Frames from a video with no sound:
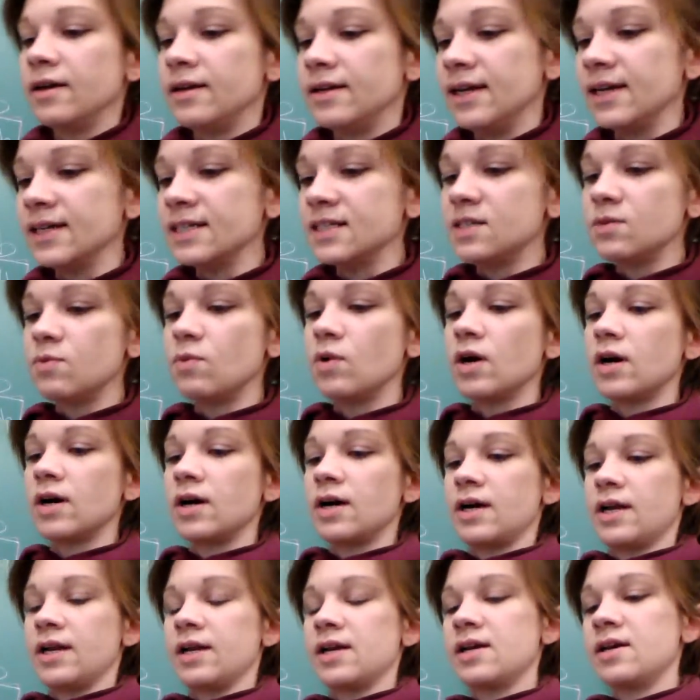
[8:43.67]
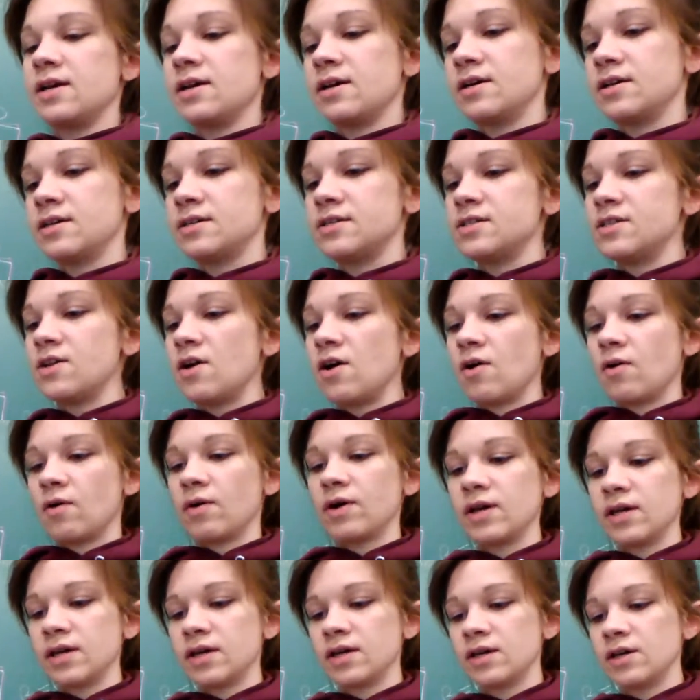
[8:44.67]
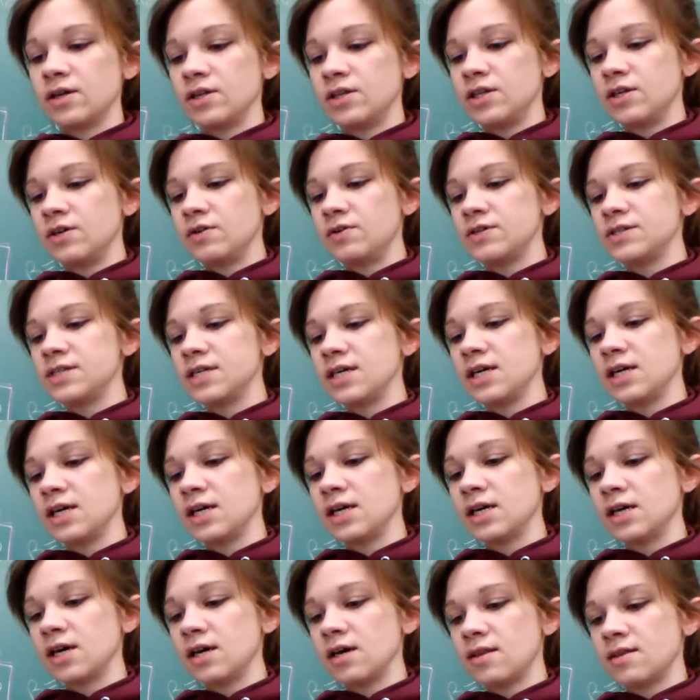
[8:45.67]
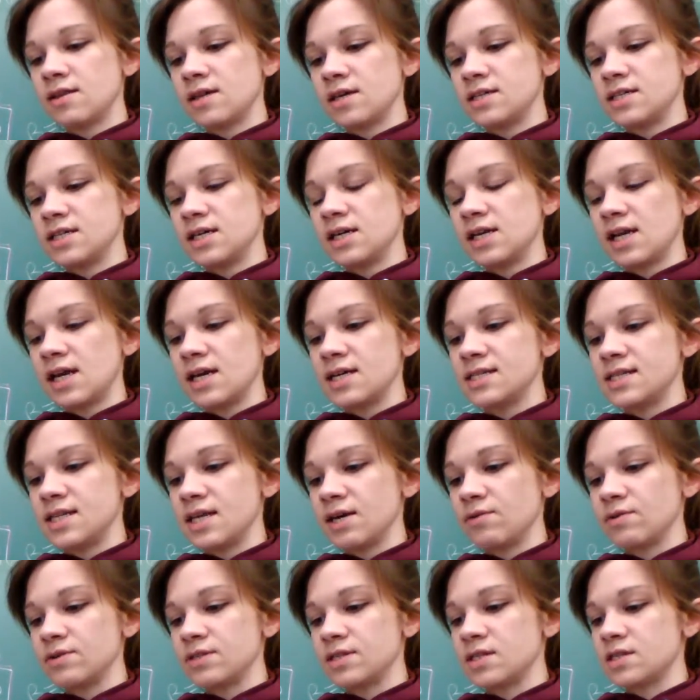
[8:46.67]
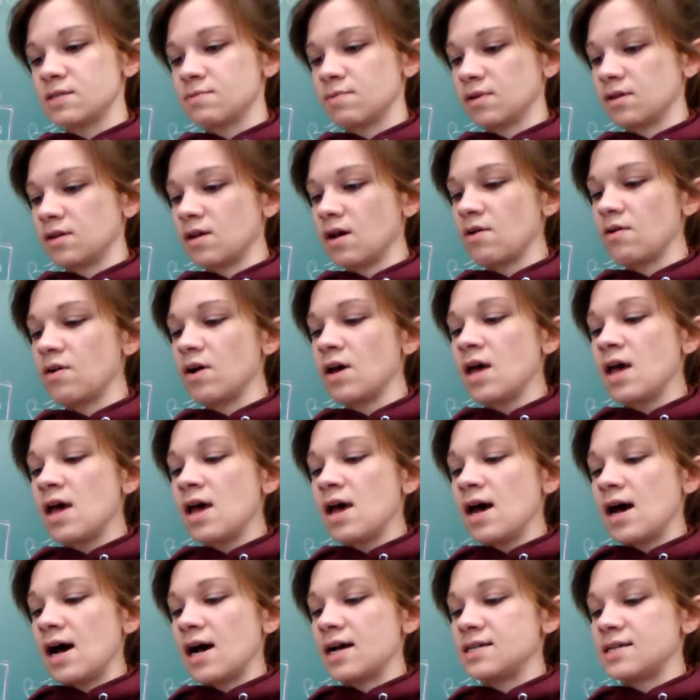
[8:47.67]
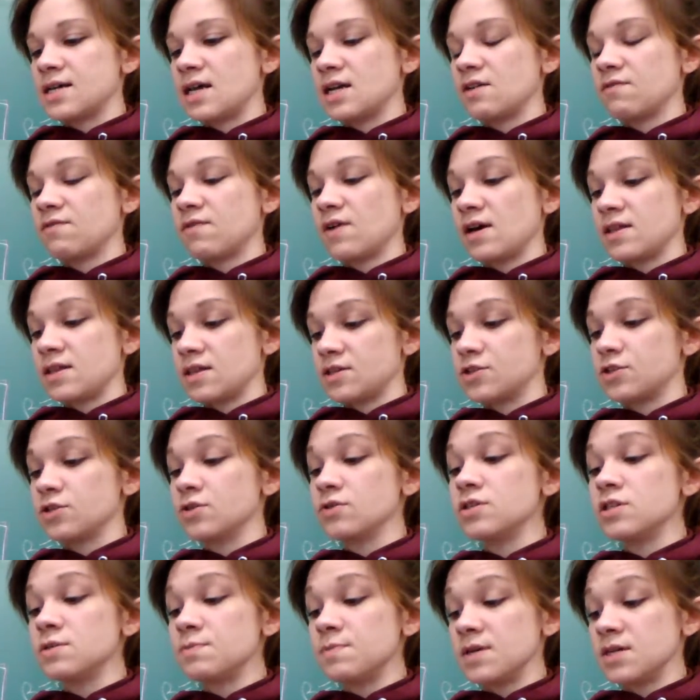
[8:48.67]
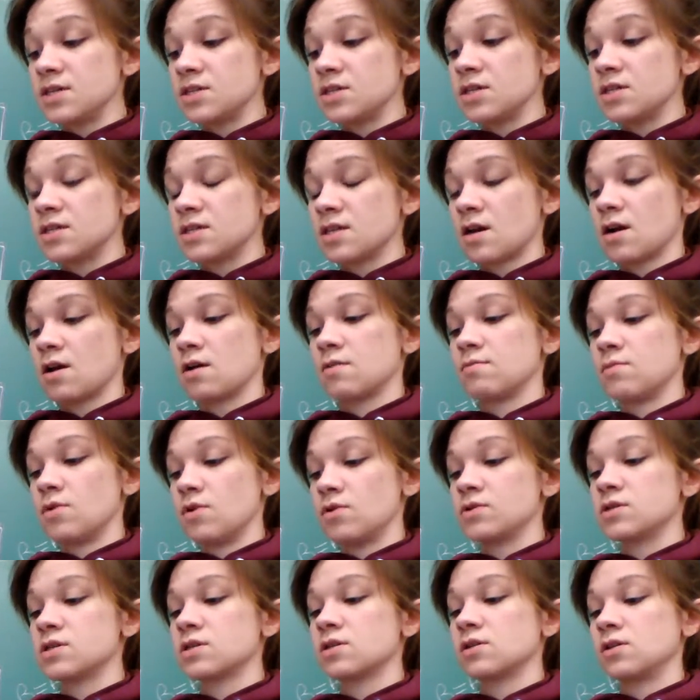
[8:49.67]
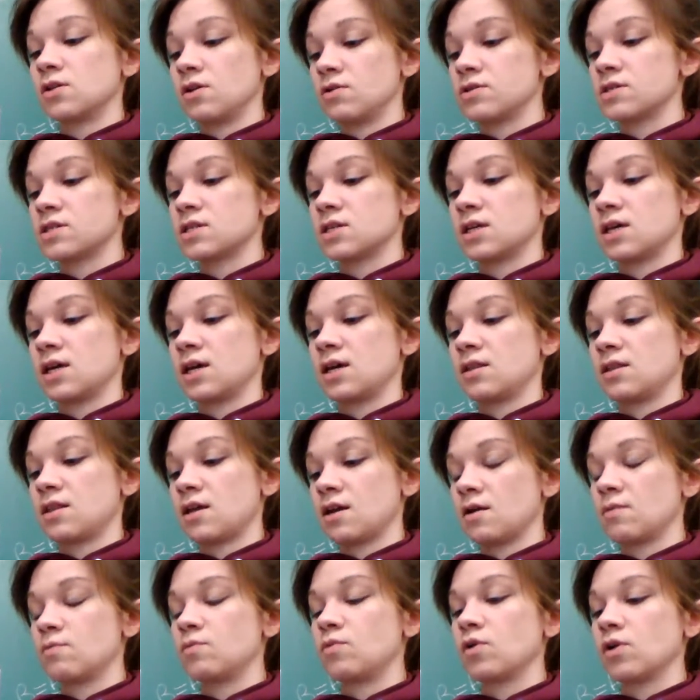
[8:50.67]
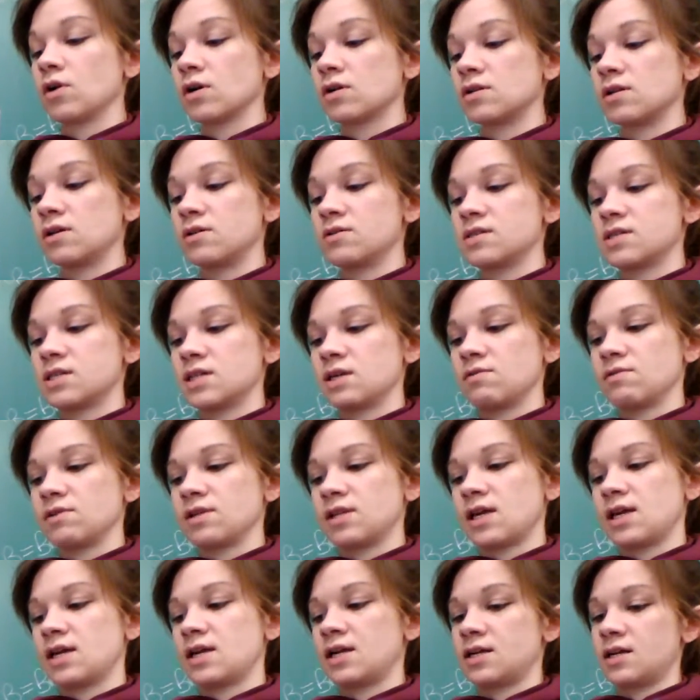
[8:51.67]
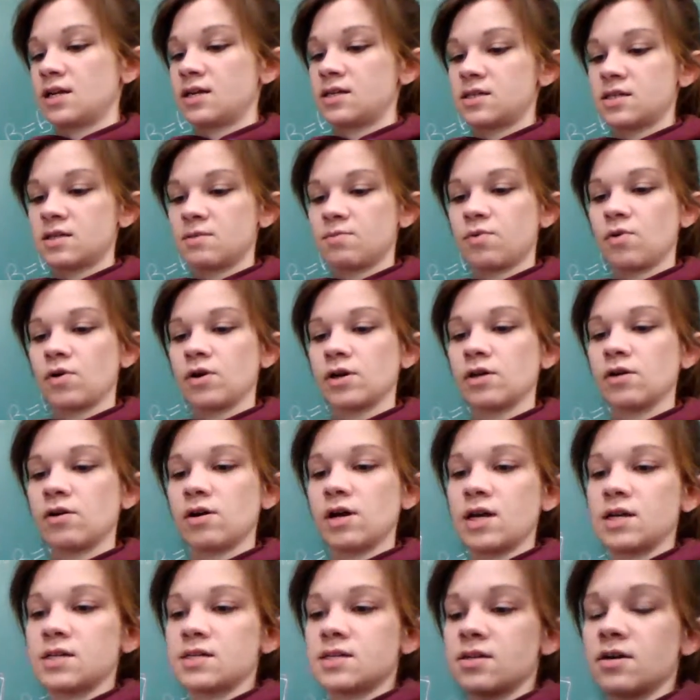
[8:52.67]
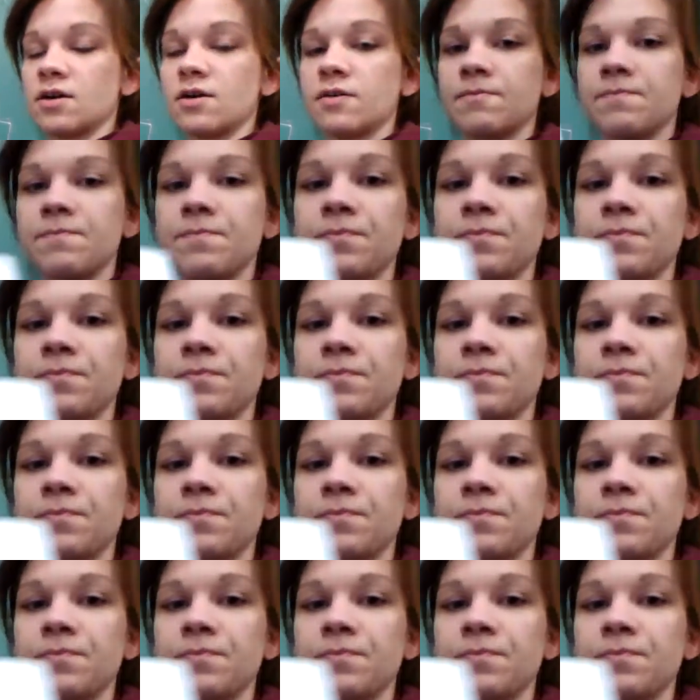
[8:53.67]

Next one. So, using the DNA sequences below, identify the 2 species that are more closely related and support your answer.